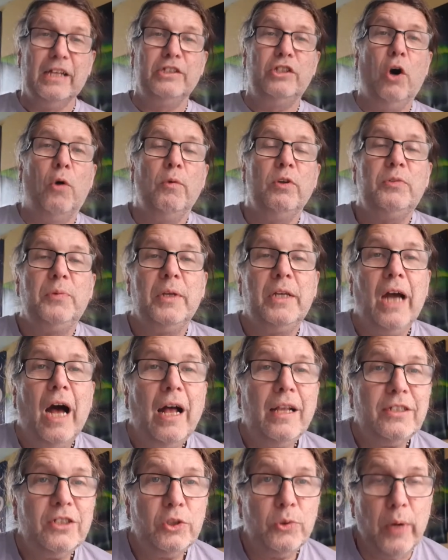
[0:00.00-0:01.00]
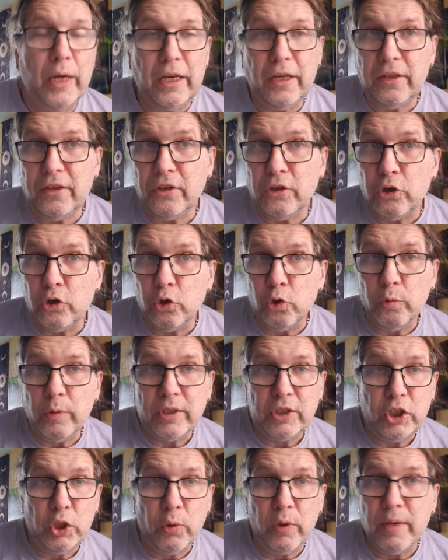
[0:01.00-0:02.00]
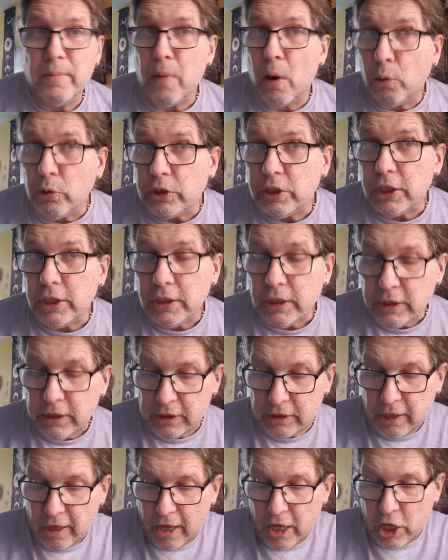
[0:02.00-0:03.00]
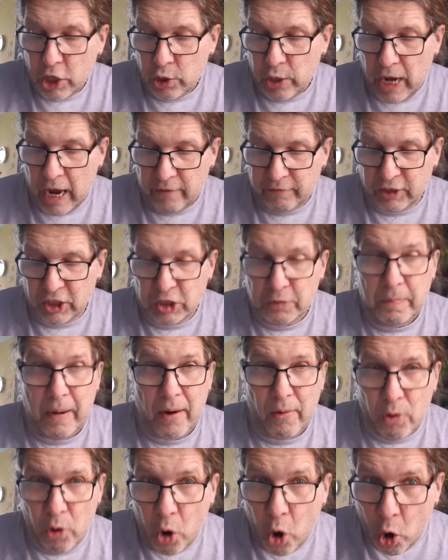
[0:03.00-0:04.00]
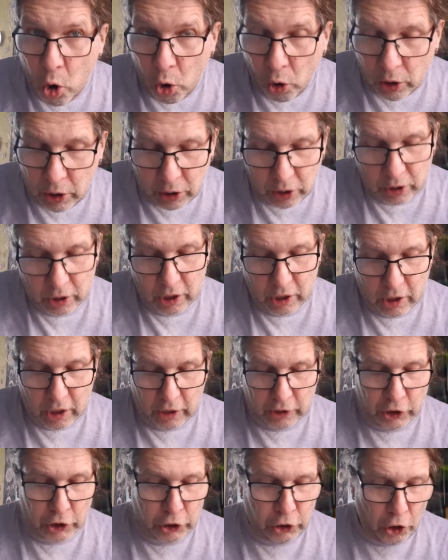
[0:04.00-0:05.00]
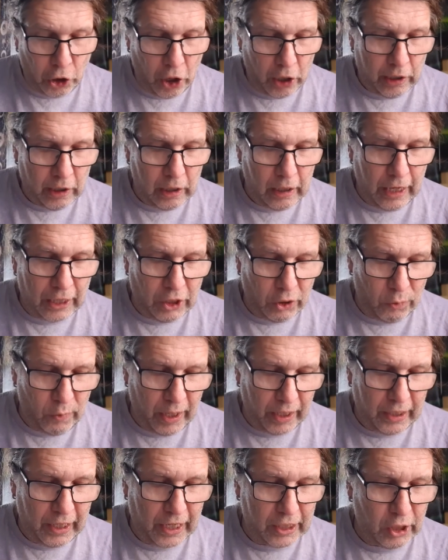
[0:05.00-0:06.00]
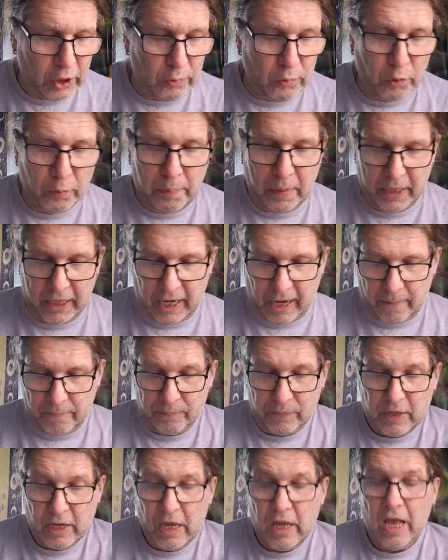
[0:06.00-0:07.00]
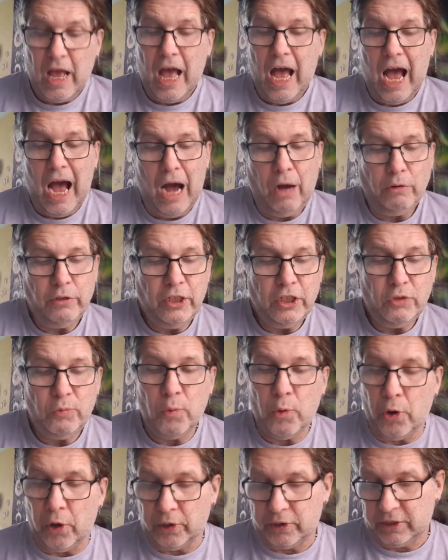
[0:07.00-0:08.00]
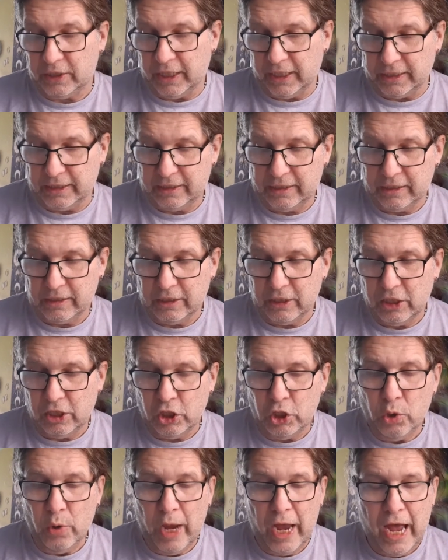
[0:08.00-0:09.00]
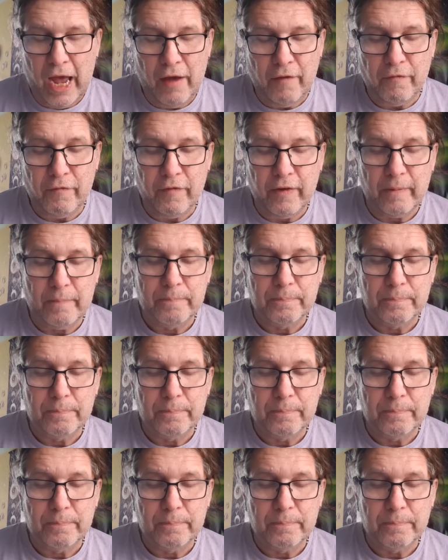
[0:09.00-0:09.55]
so with regards to anything to do with your emotions, you have the sparrow hawk, the turtle and the red-headed woodpecker. How this works is you have